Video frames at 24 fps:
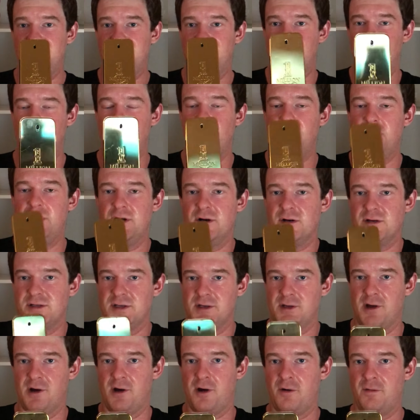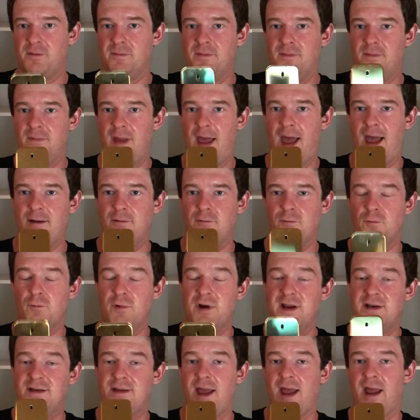2 years ago
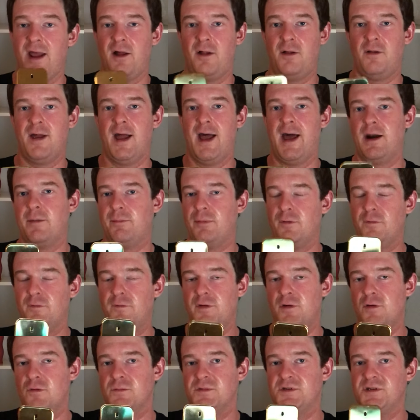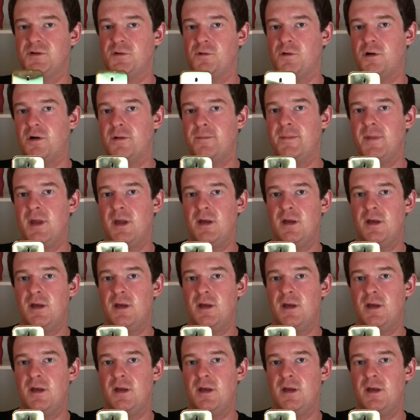retail at a perfume store.